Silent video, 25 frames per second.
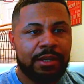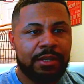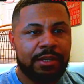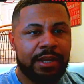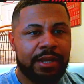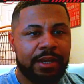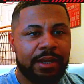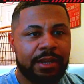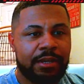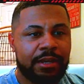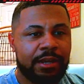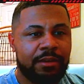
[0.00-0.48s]

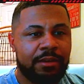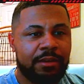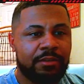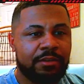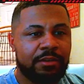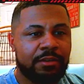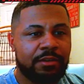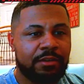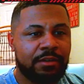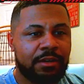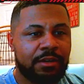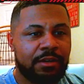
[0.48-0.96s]
like
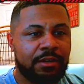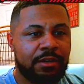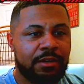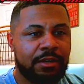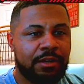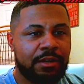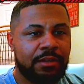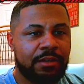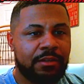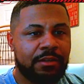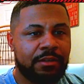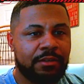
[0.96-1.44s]

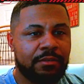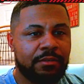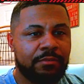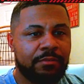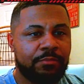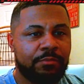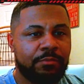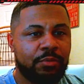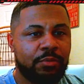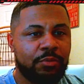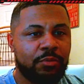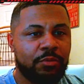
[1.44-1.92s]
the
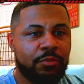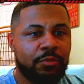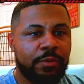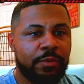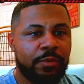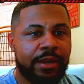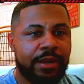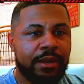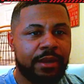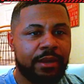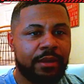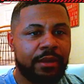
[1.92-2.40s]
pool we
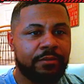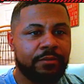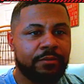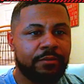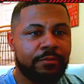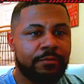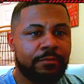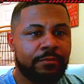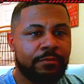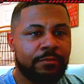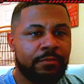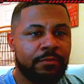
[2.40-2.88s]
have
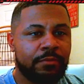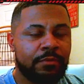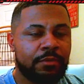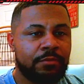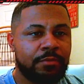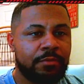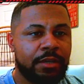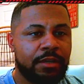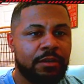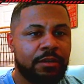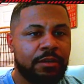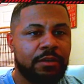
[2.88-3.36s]
to
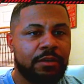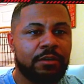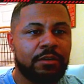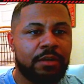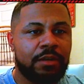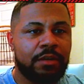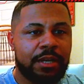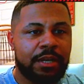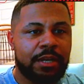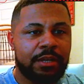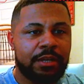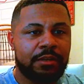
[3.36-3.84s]
make a good
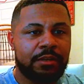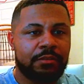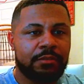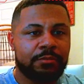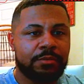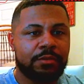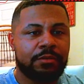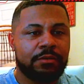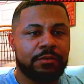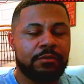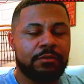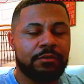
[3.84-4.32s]
lineup.
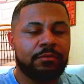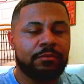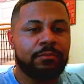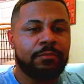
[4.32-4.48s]
So